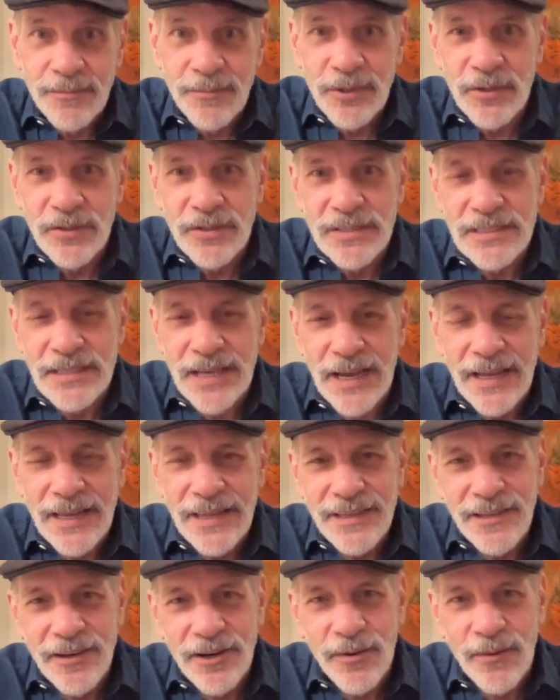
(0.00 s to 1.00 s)
because I,
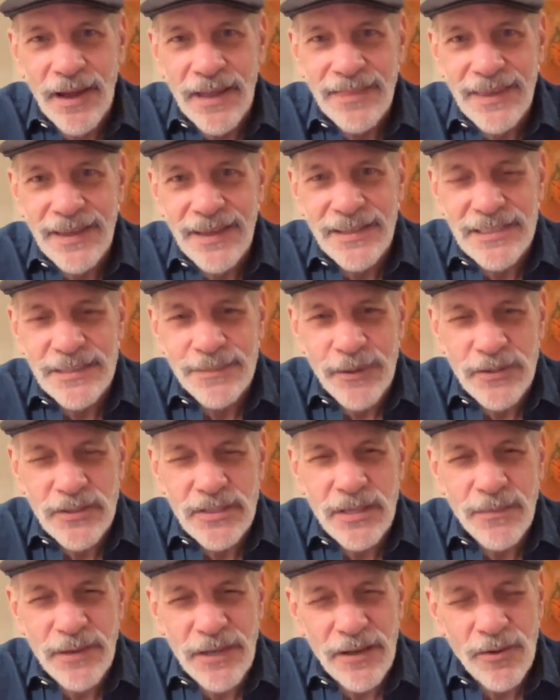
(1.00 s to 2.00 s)
you know, I think it's
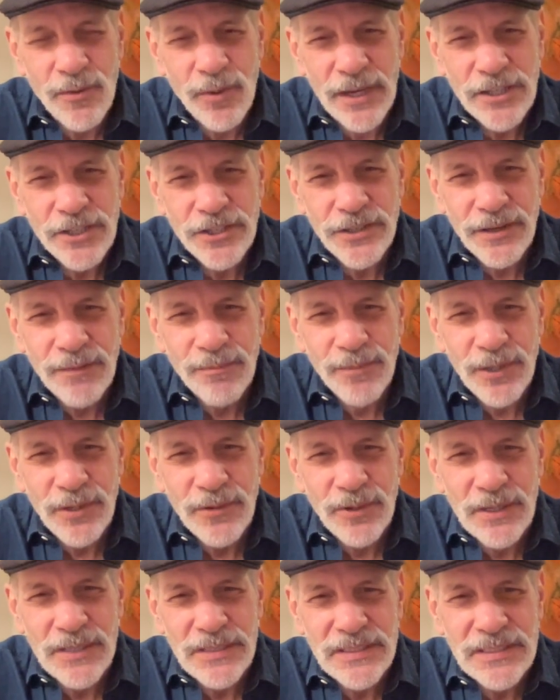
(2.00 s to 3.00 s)
supposed to be a question
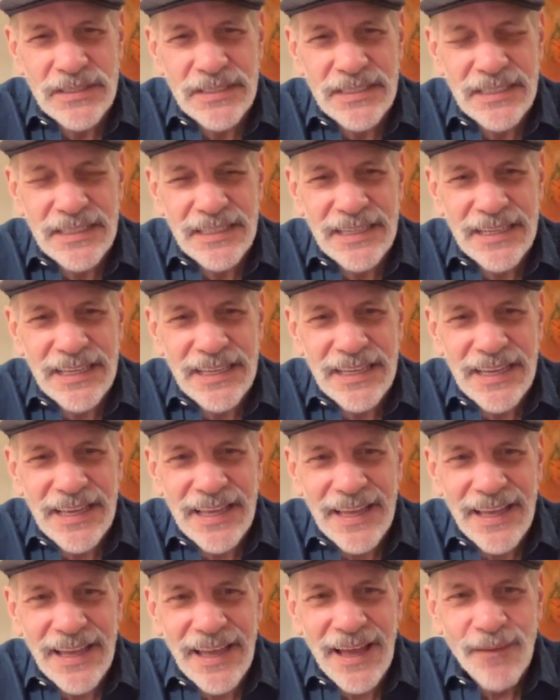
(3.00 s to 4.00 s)
because
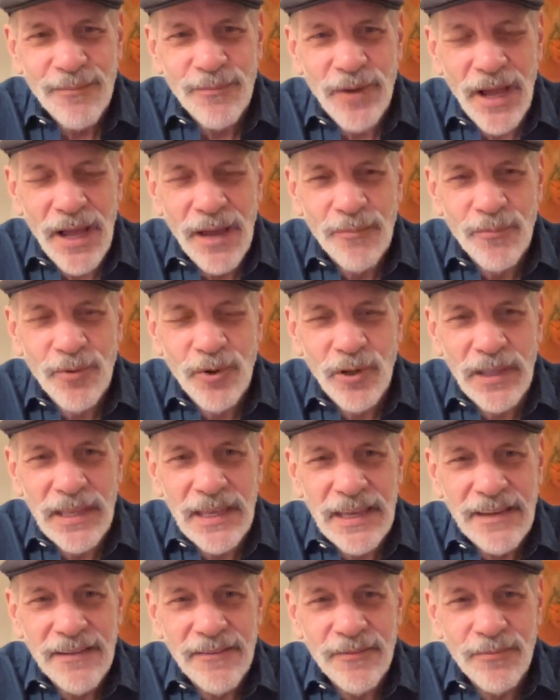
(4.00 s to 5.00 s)
I'm I'm
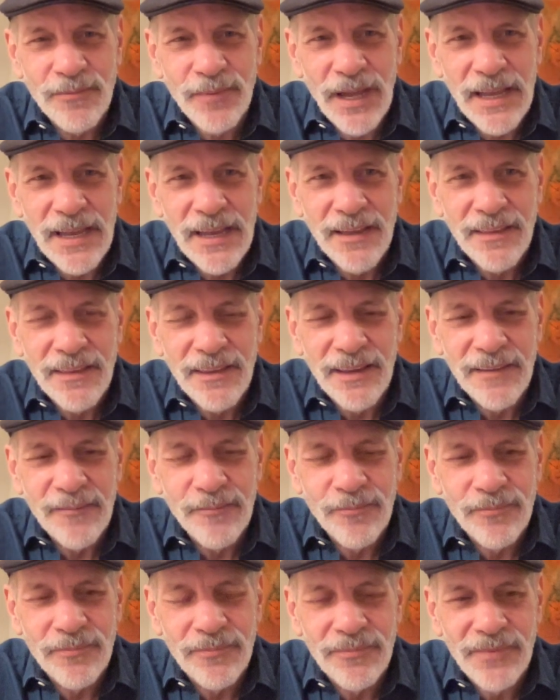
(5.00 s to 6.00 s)
really my
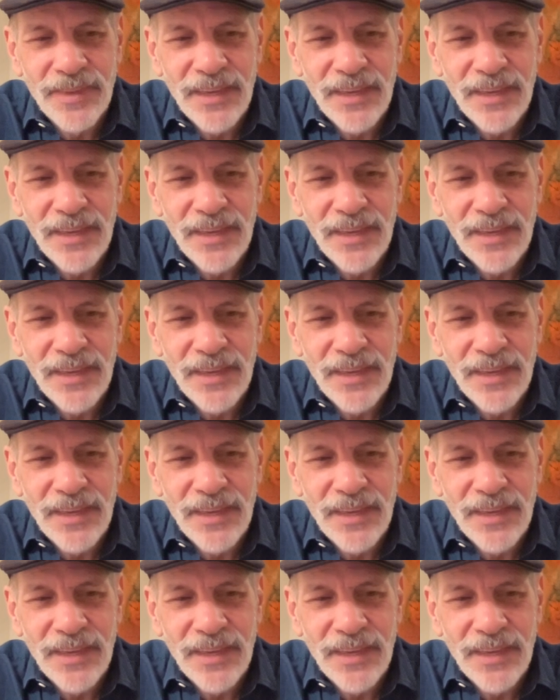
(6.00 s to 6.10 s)
that